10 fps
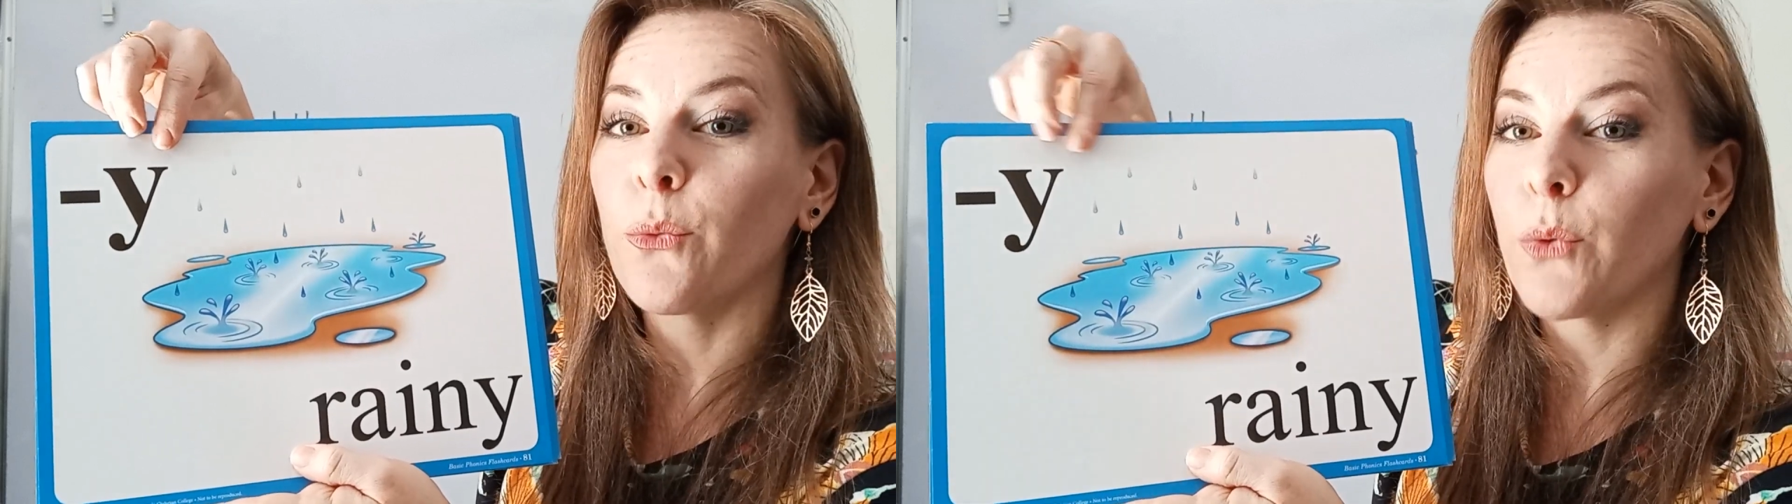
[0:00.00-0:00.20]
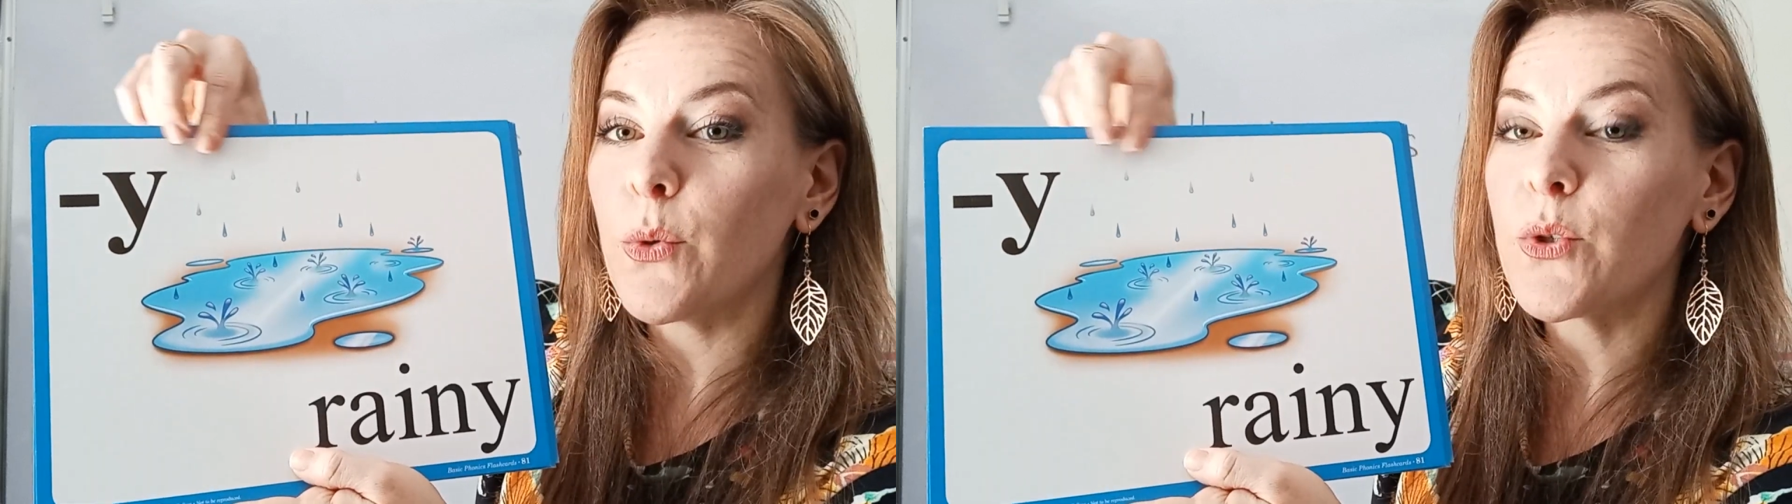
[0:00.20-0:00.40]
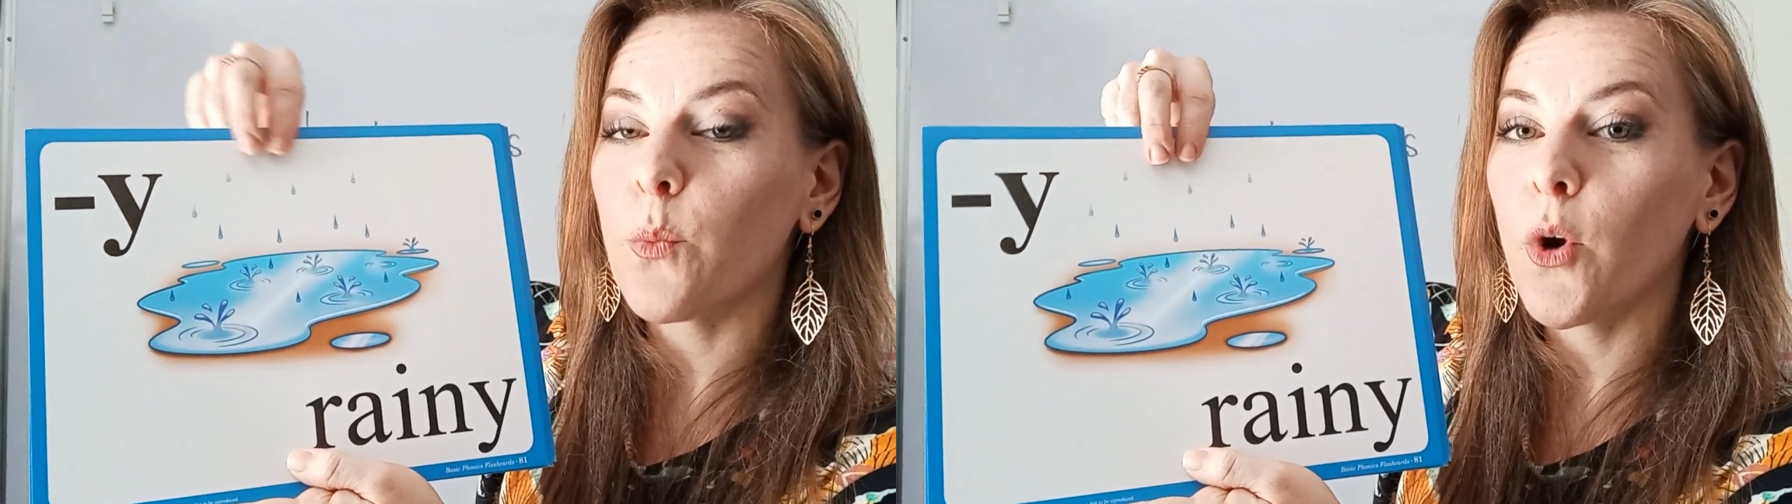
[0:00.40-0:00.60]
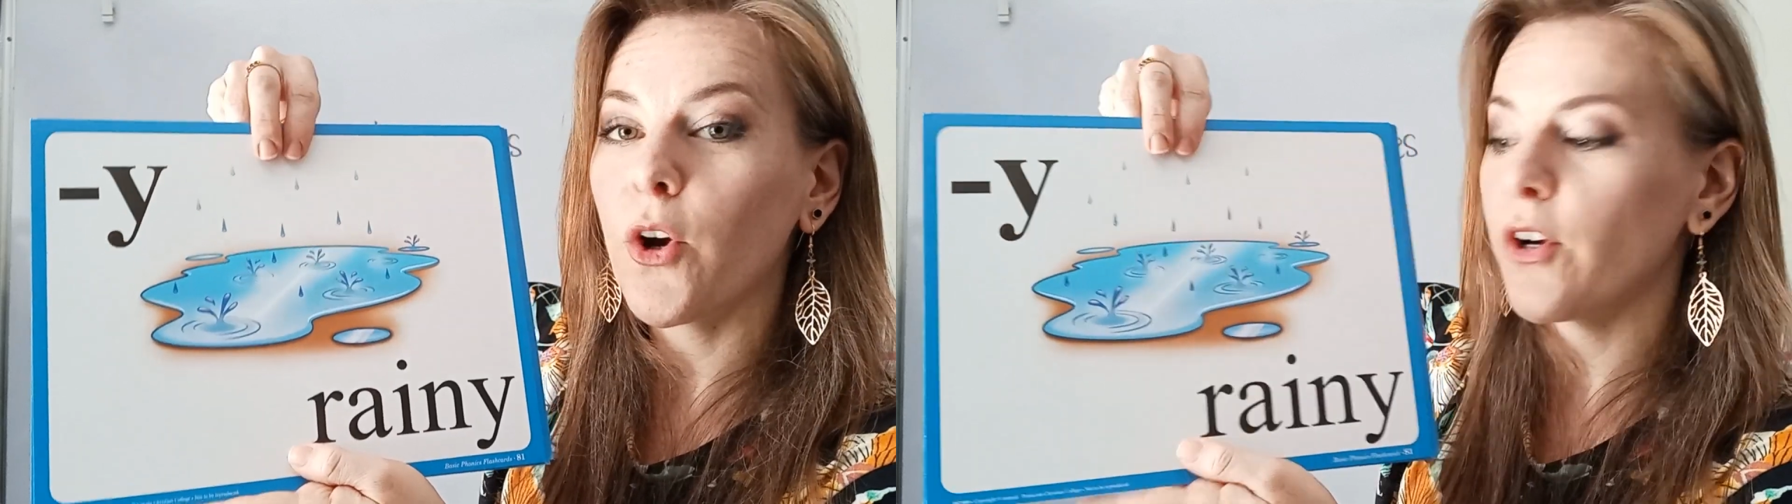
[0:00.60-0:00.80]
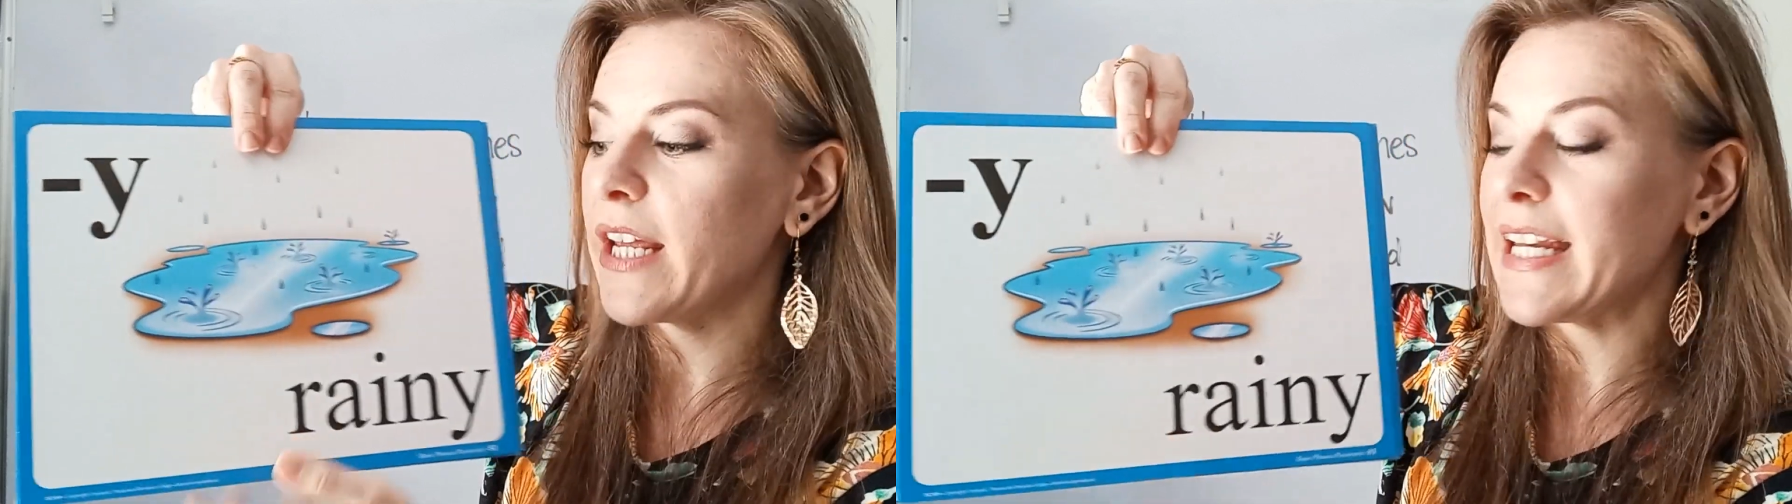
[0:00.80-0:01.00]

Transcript: root word.